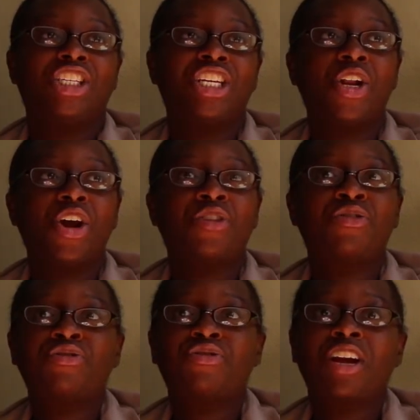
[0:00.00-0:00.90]
She
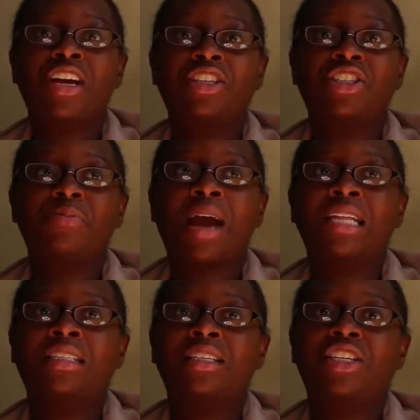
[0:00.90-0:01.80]
learned French
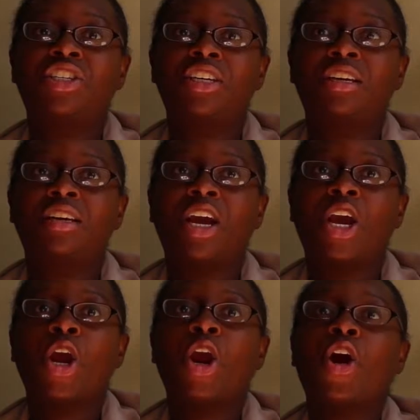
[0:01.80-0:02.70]
by teaching
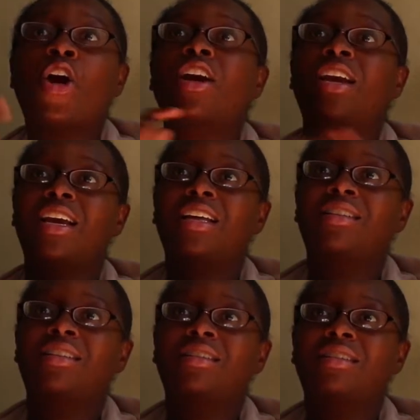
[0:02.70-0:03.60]
her
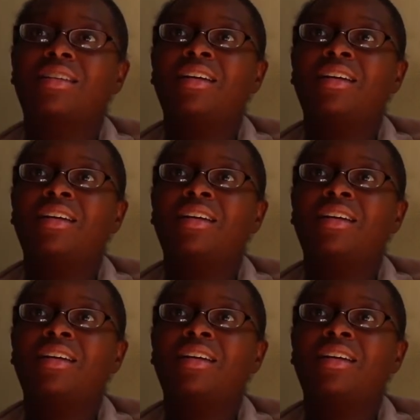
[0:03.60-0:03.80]
kids.